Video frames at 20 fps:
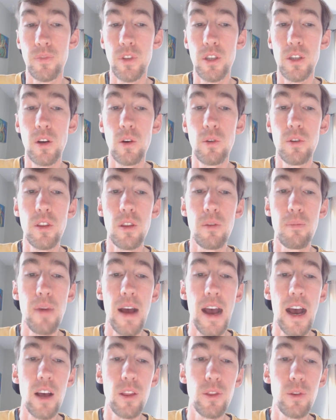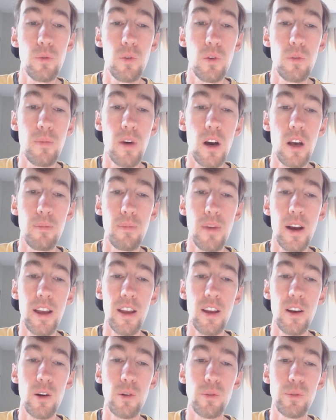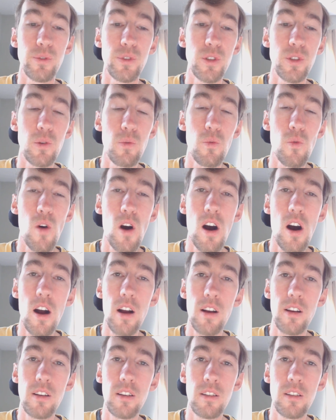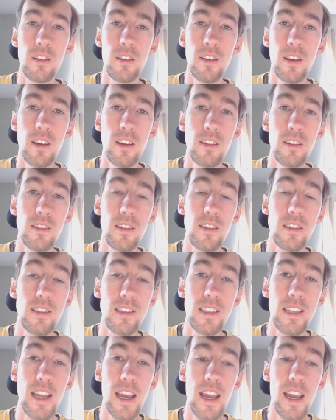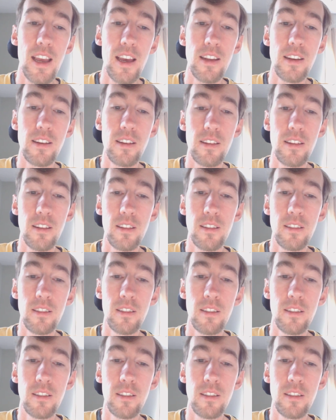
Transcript: to go to the bathroom on my own, to walk, to stand.